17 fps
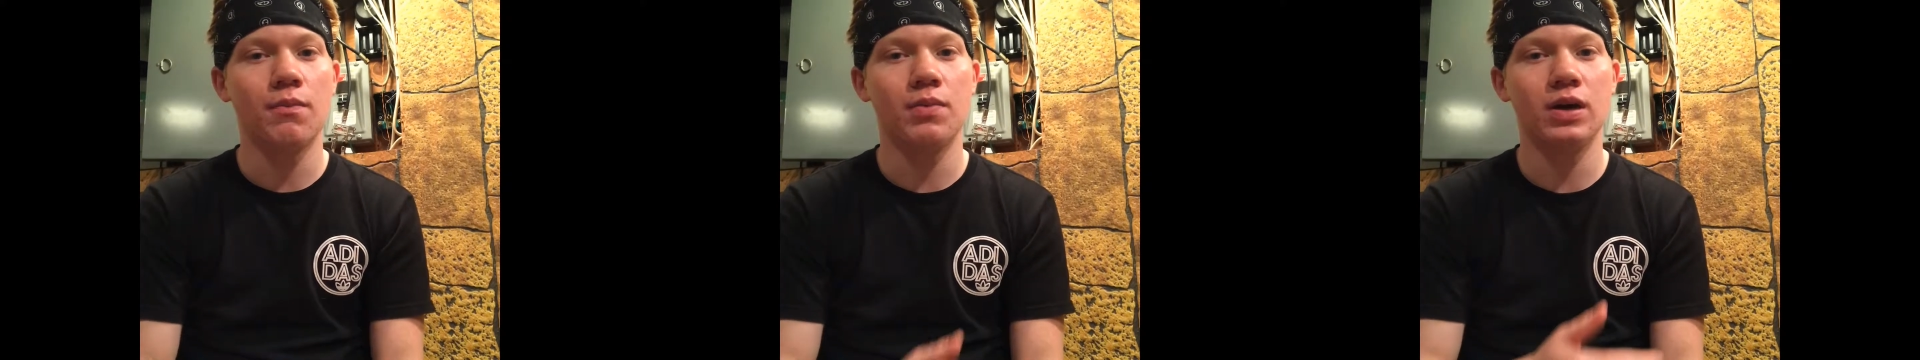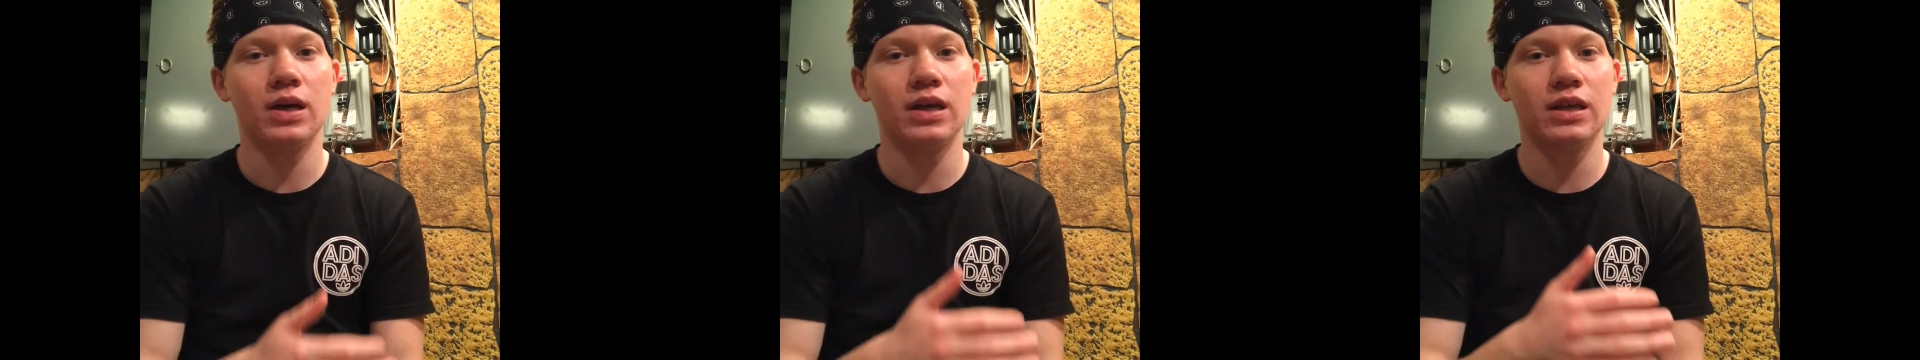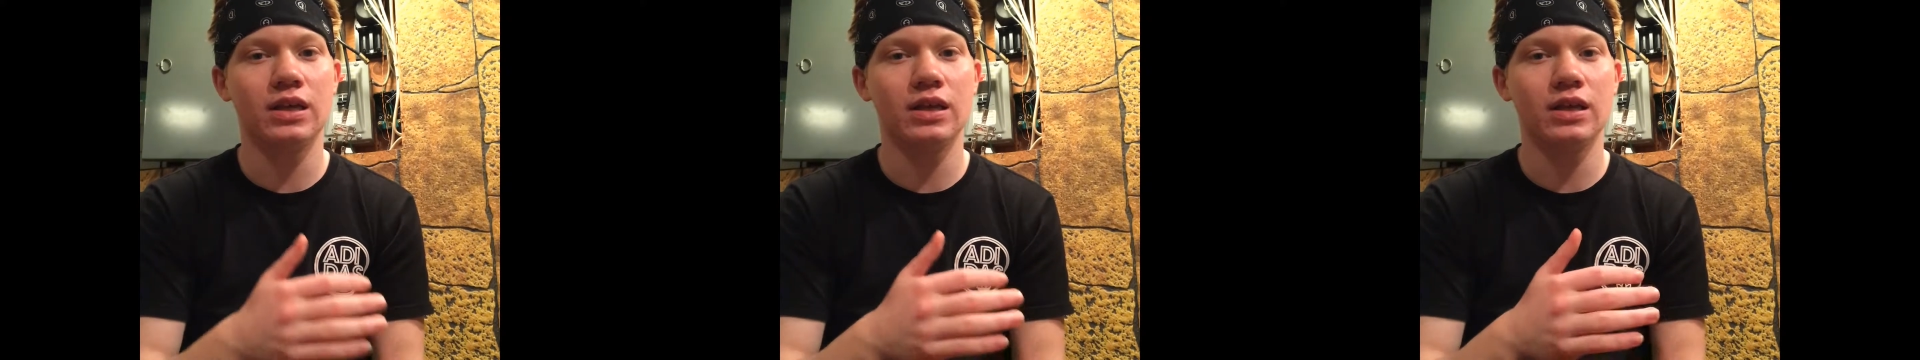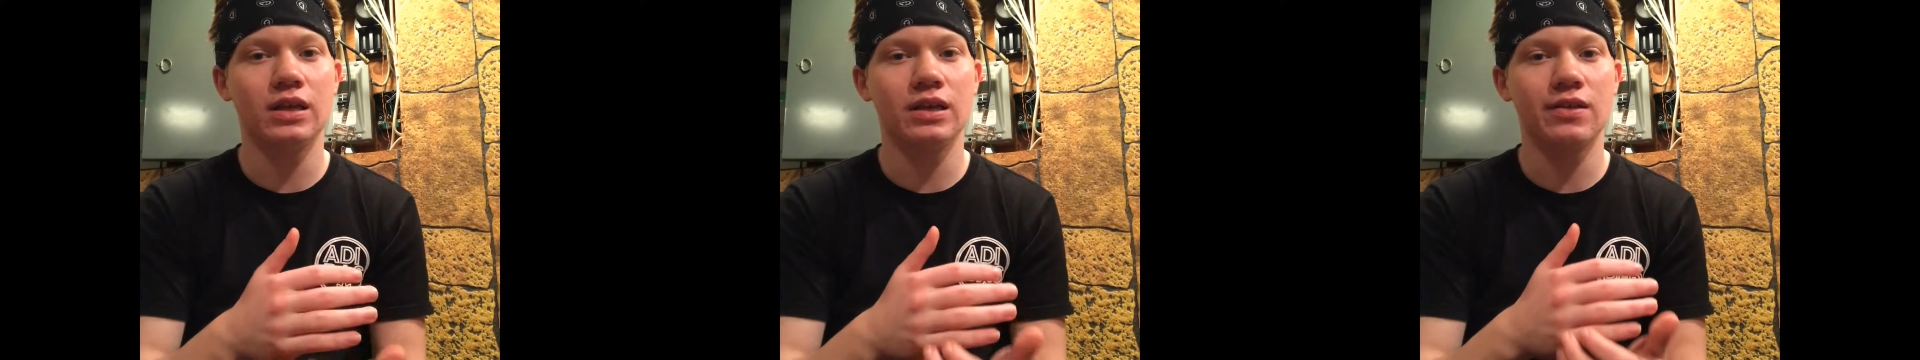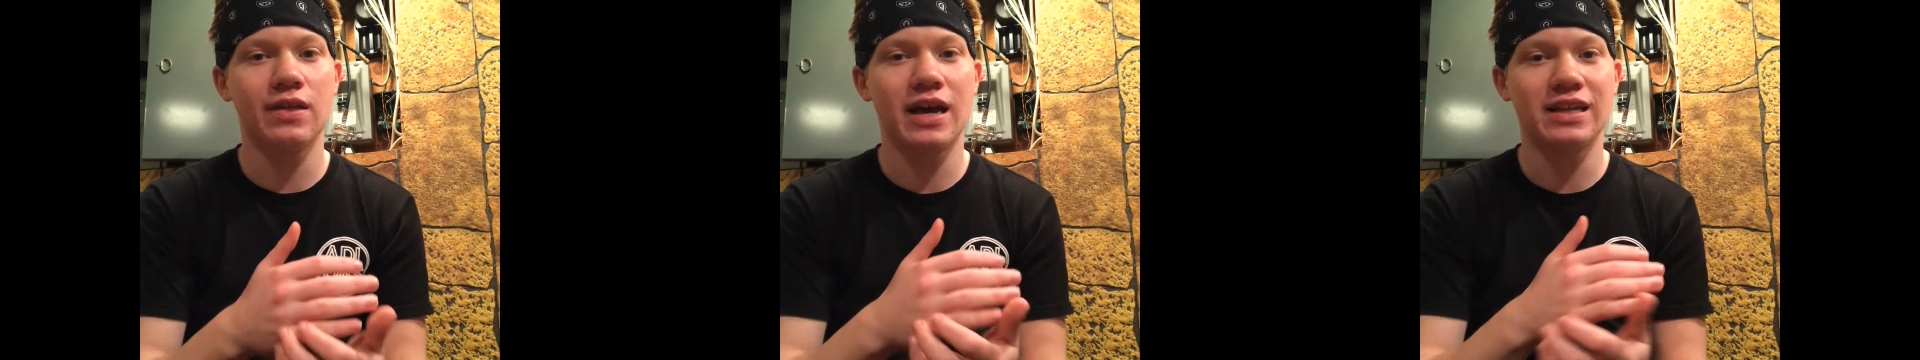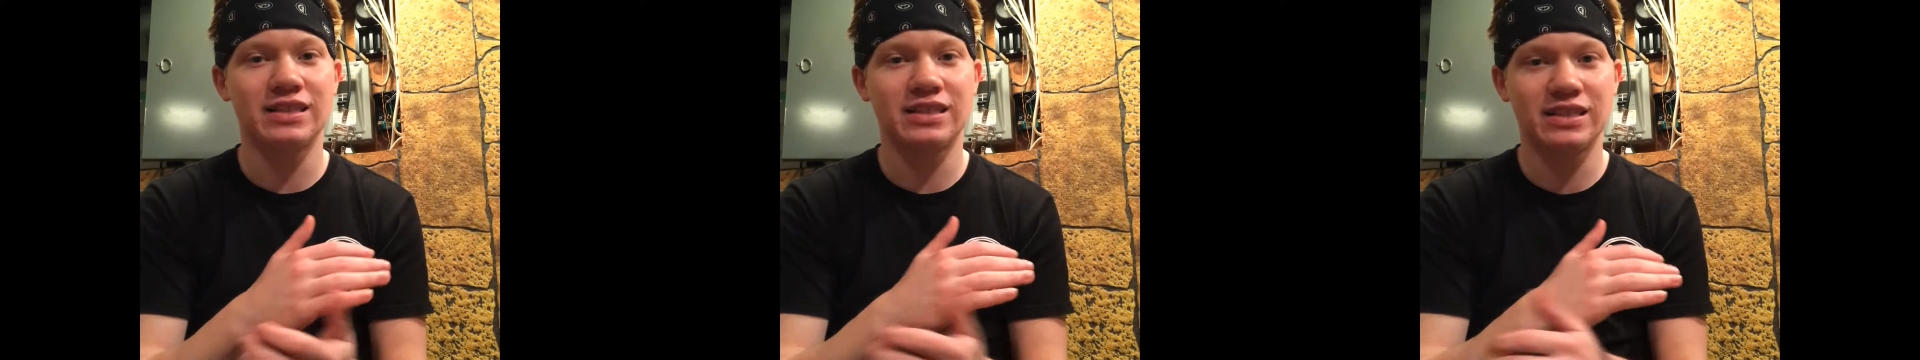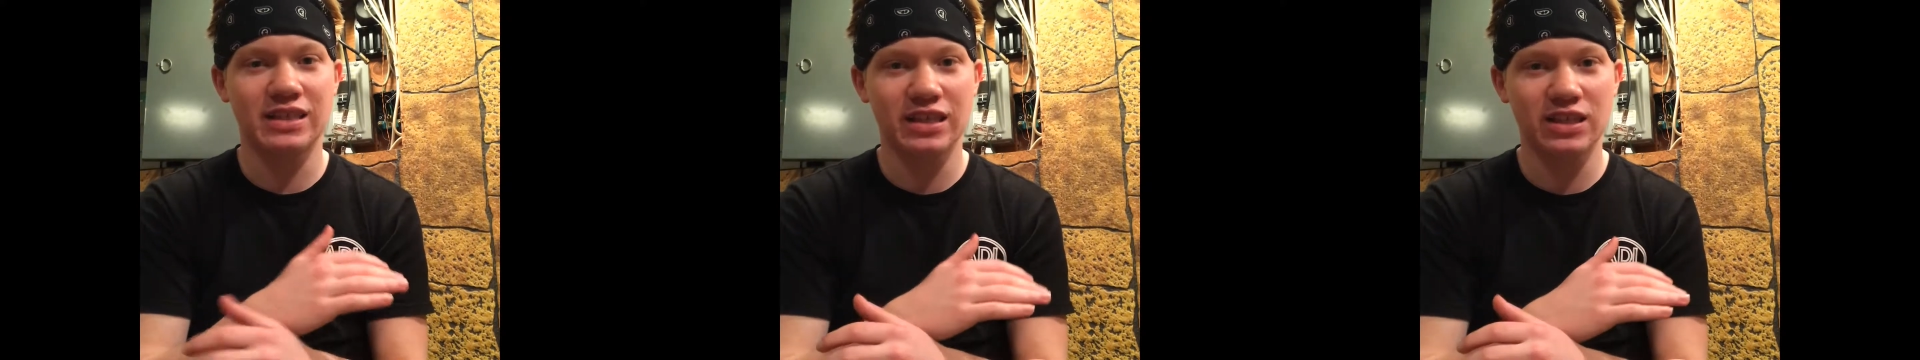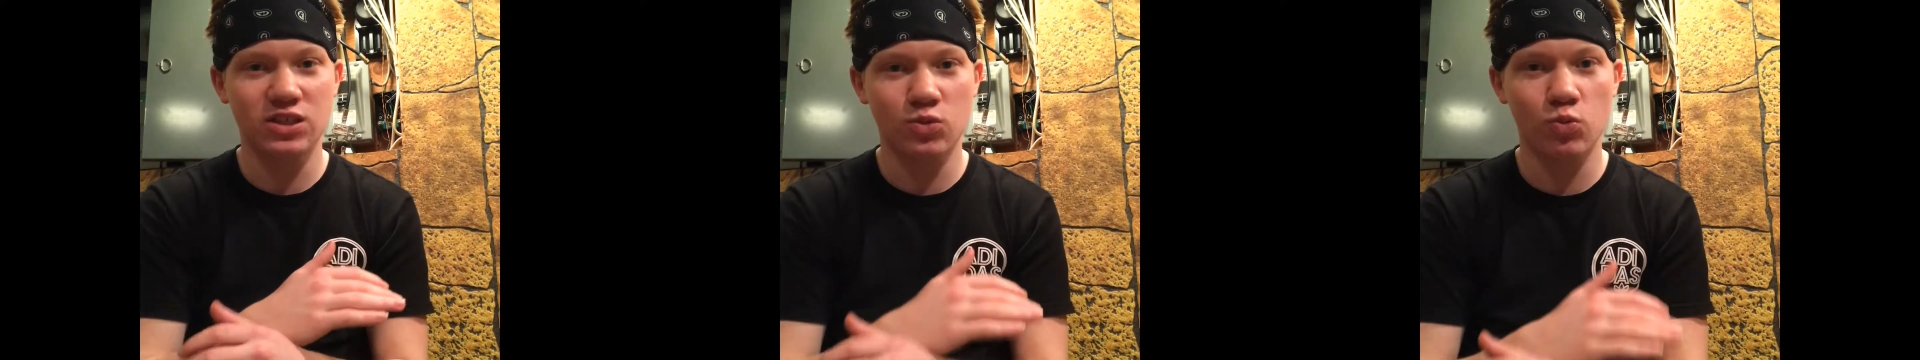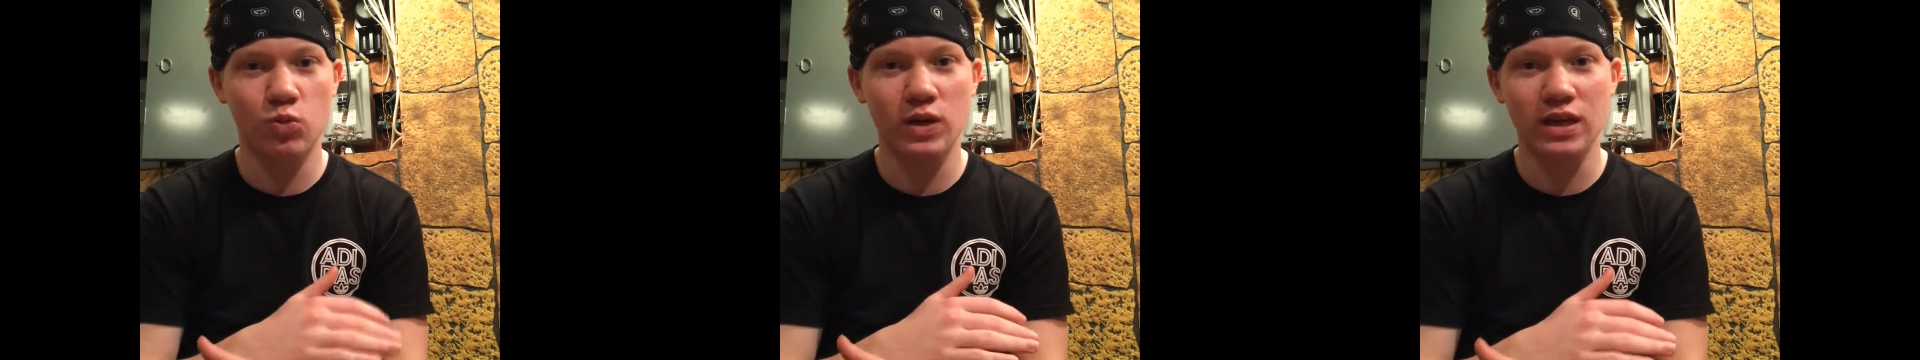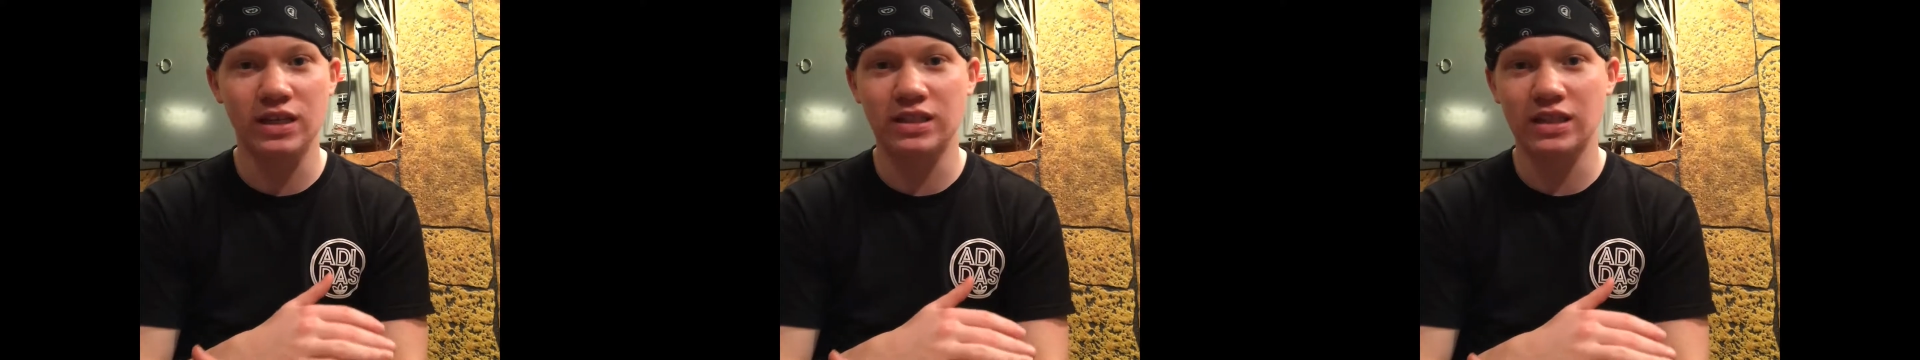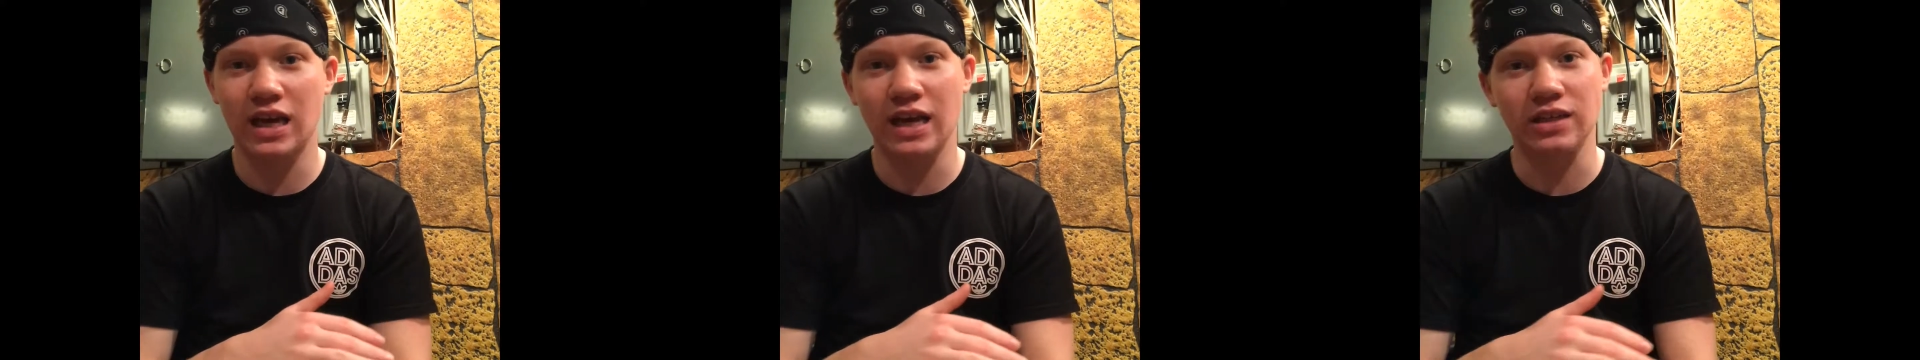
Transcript: but that six weeks